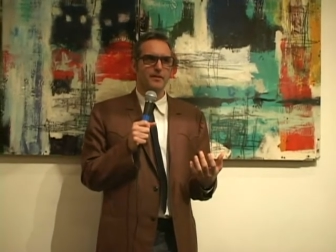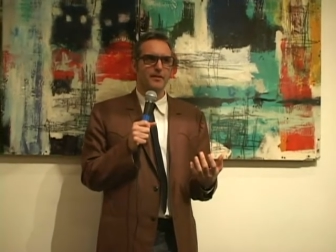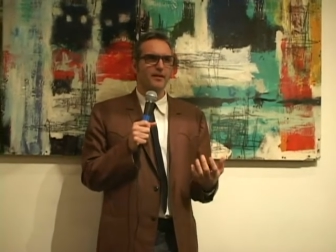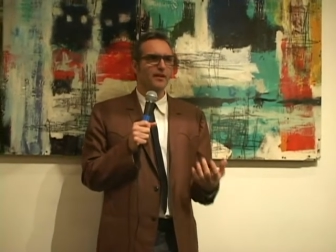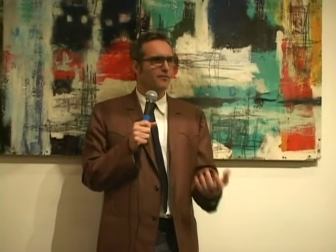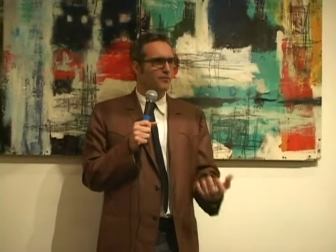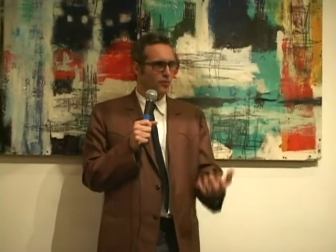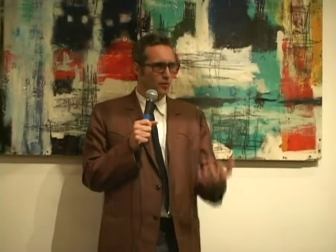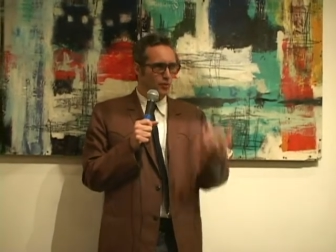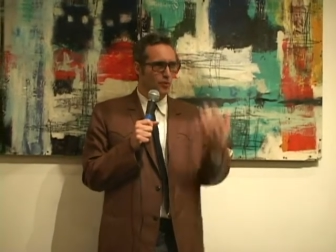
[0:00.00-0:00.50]

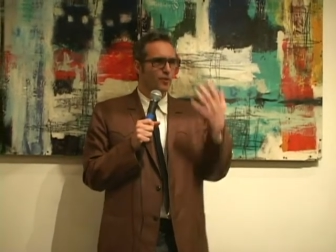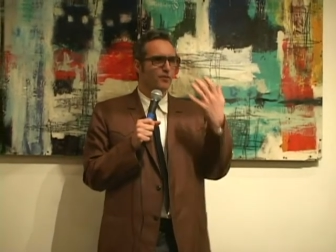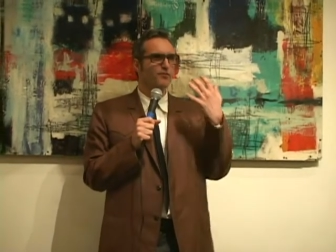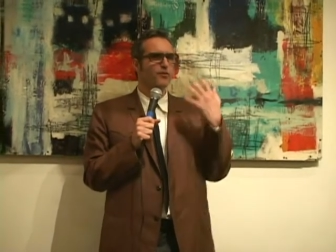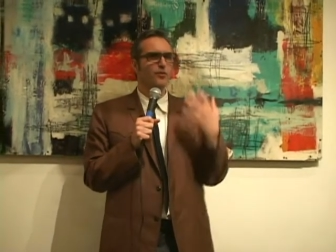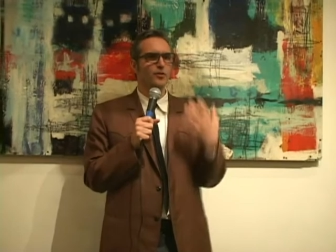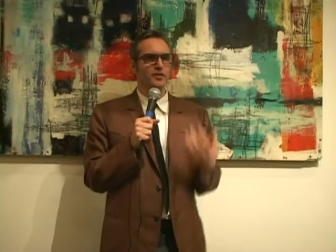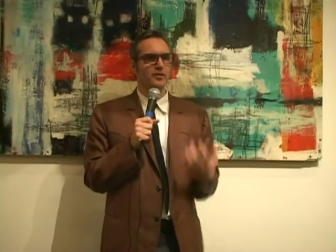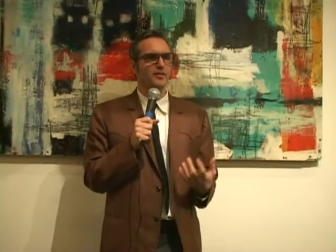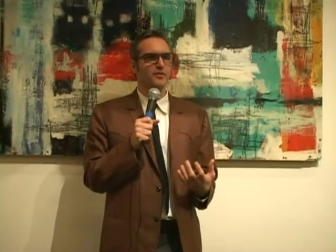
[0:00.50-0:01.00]
If you were
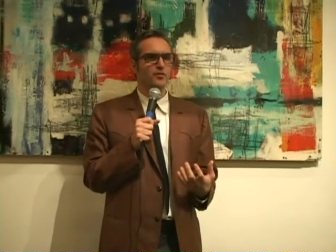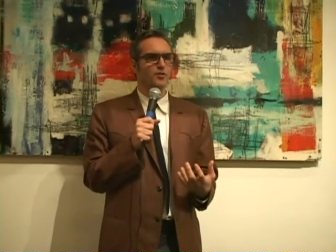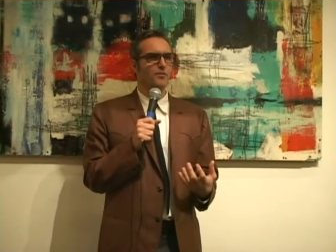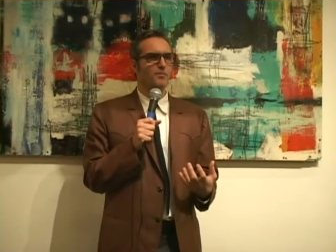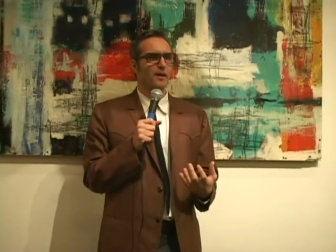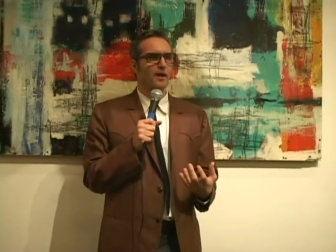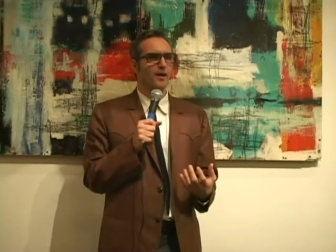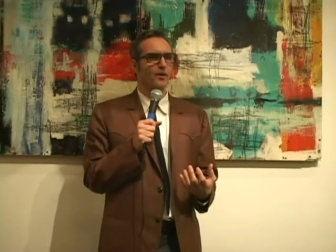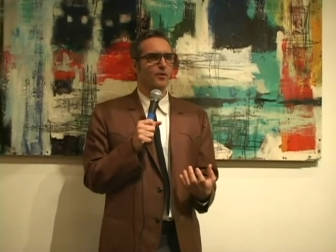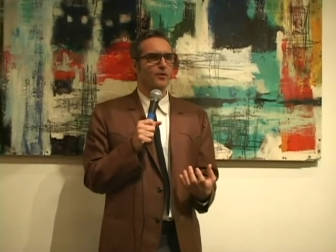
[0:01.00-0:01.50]
fully in your
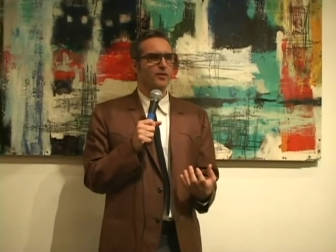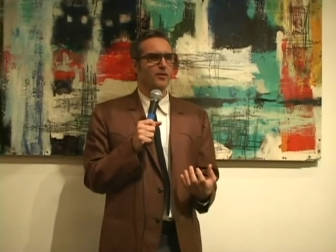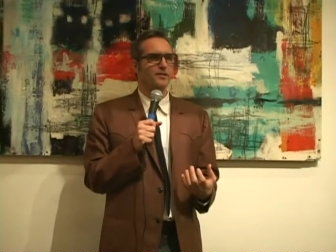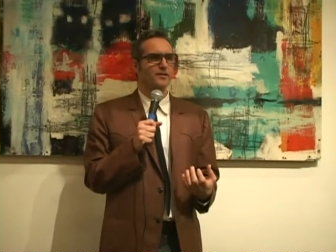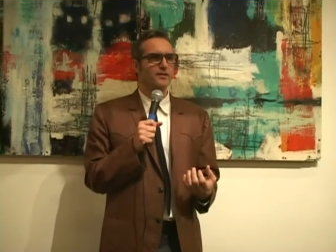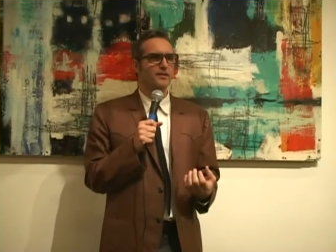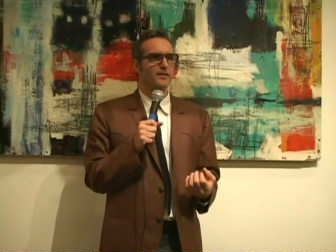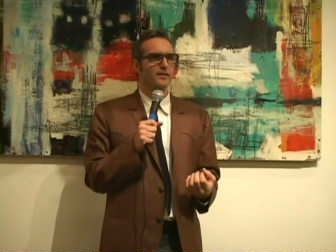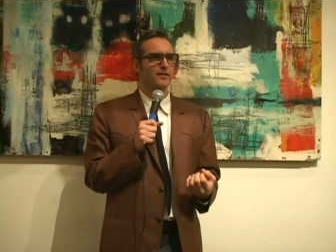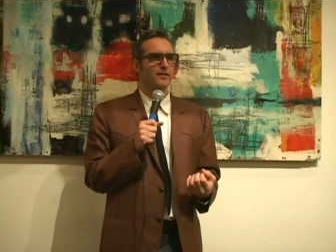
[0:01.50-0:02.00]
power,
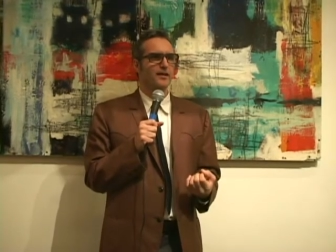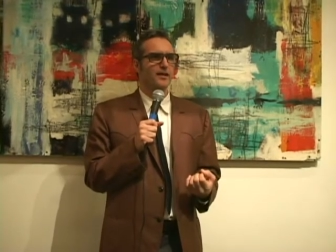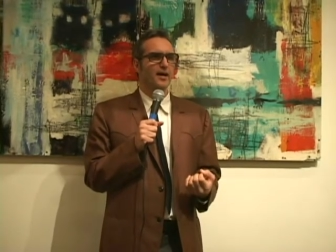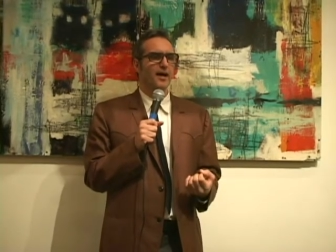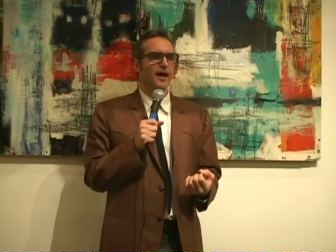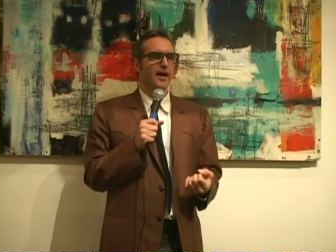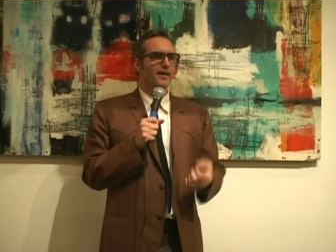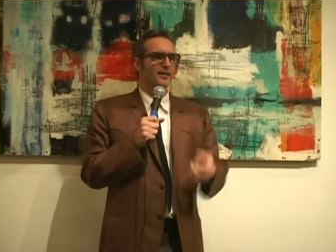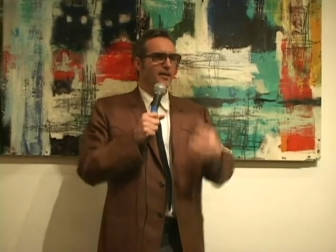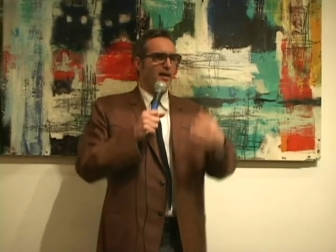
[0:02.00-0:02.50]

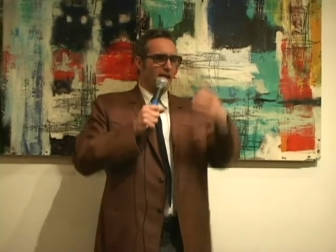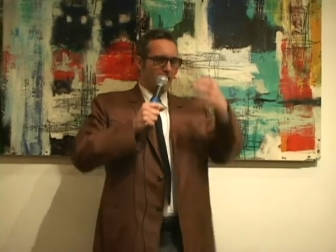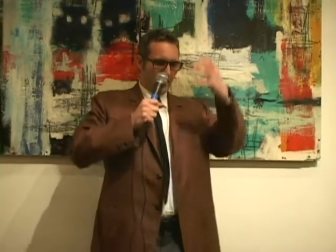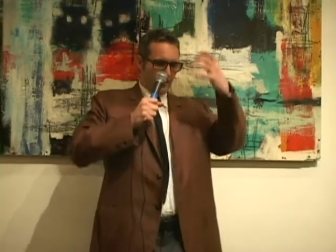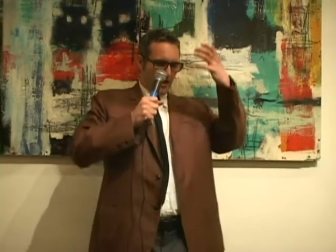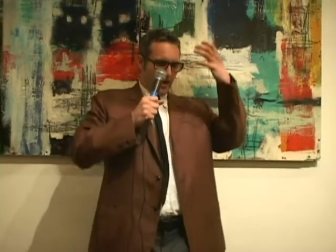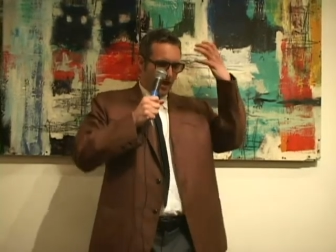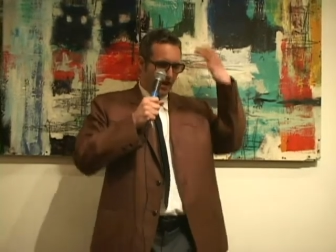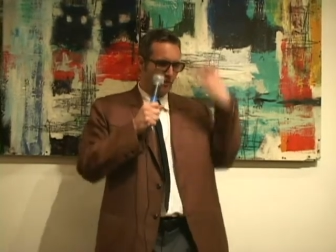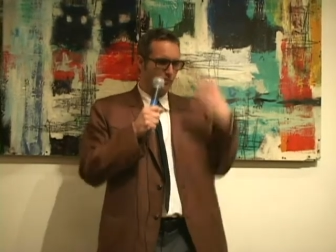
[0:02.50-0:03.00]

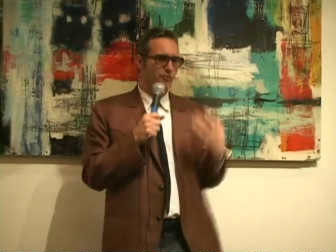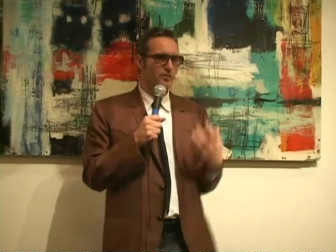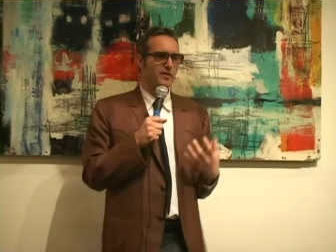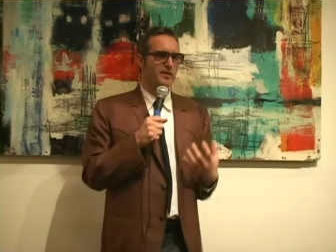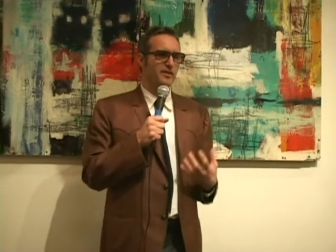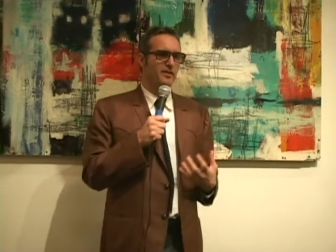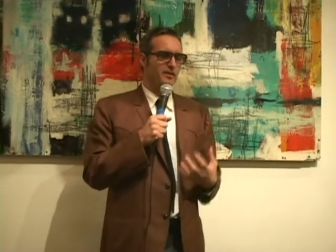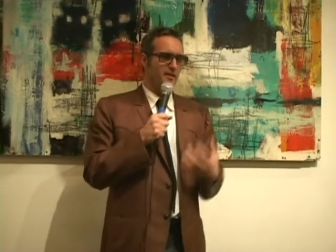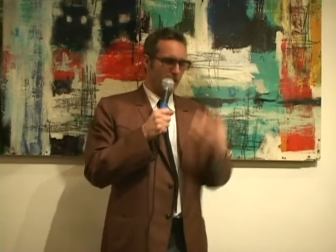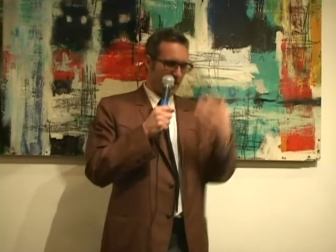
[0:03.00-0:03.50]
and
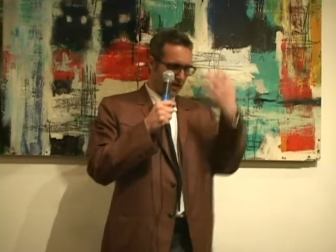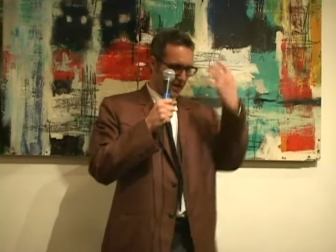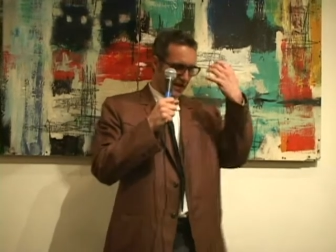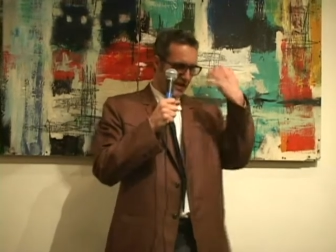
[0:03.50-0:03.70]
every